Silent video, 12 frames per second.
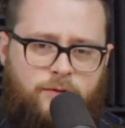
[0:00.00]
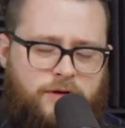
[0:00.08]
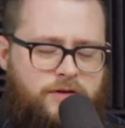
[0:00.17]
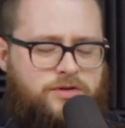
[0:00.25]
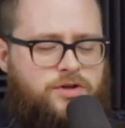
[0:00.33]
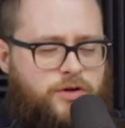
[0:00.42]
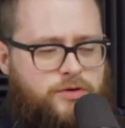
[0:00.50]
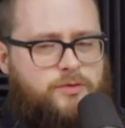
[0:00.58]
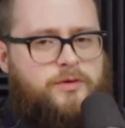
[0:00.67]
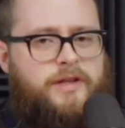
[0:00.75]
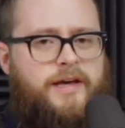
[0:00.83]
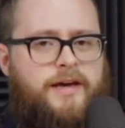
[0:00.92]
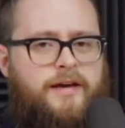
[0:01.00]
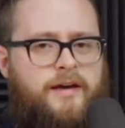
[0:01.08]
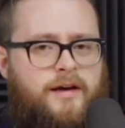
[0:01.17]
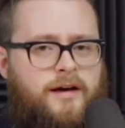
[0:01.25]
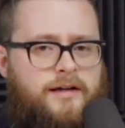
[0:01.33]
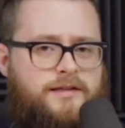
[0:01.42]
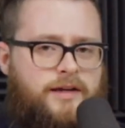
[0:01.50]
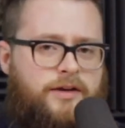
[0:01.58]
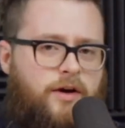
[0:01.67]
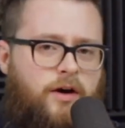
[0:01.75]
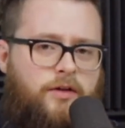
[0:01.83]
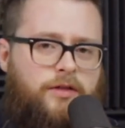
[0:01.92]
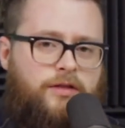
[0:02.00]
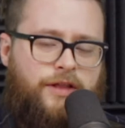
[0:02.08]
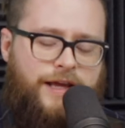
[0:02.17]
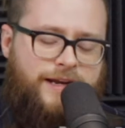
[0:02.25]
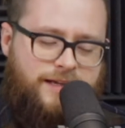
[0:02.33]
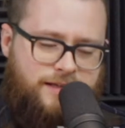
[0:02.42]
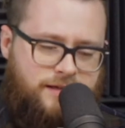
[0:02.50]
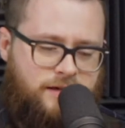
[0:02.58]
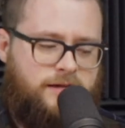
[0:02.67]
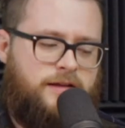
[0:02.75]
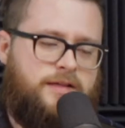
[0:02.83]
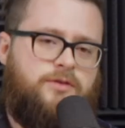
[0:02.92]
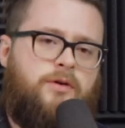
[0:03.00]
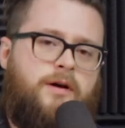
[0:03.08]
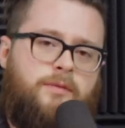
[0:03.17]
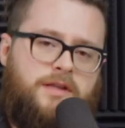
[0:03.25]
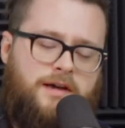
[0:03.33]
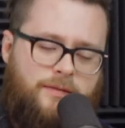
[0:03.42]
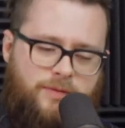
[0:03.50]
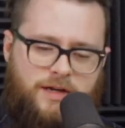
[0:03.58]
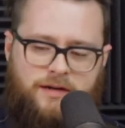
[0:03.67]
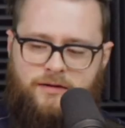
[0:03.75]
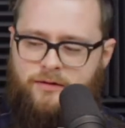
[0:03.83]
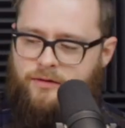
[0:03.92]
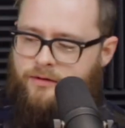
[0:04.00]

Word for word: One of those shows where they uh, tell you all the latest that's going on with the company,